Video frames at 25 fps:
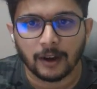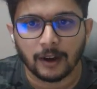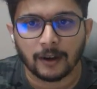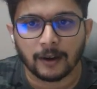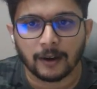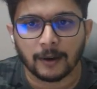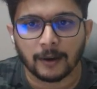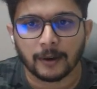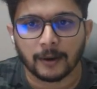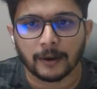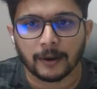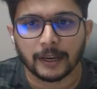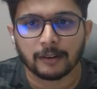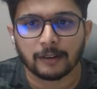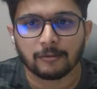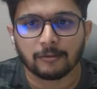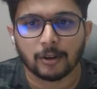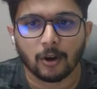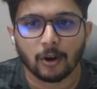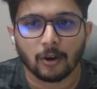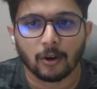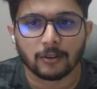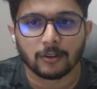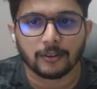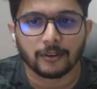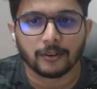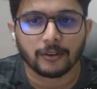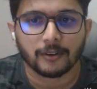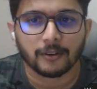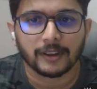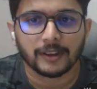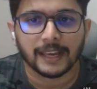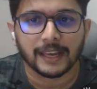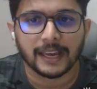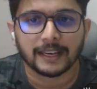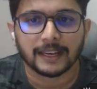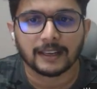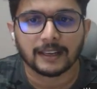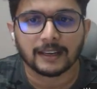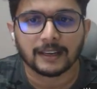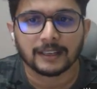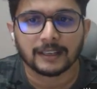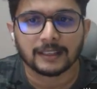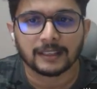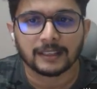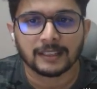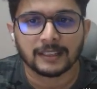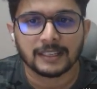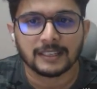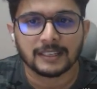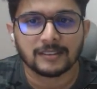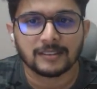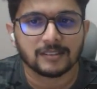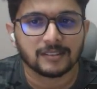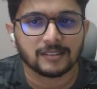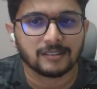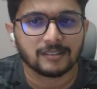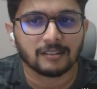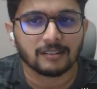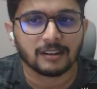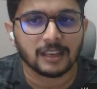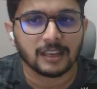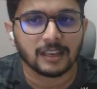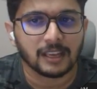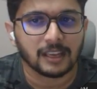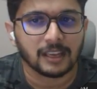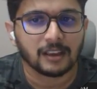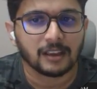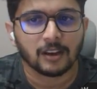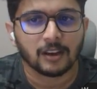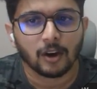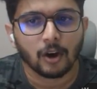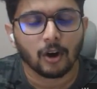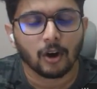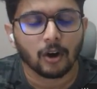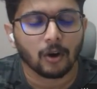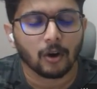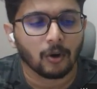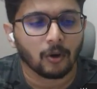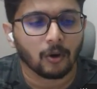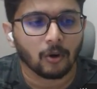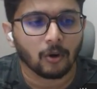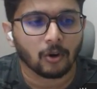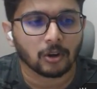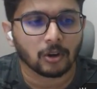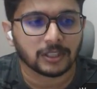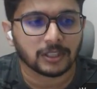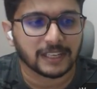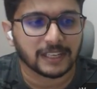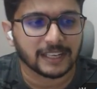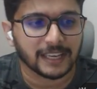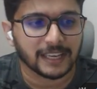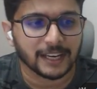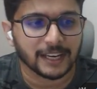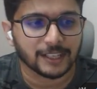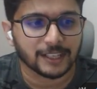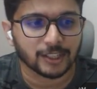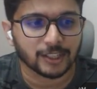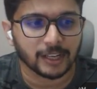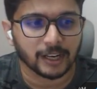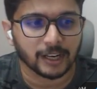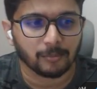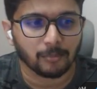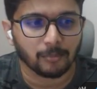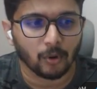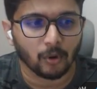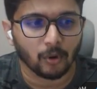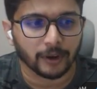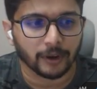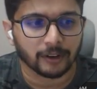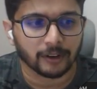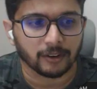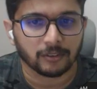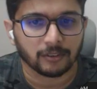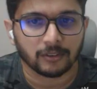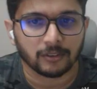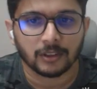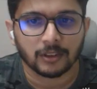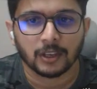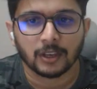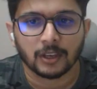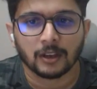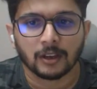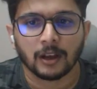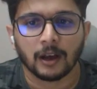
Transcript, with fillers: Uh, it will also create these three authentication endpoints.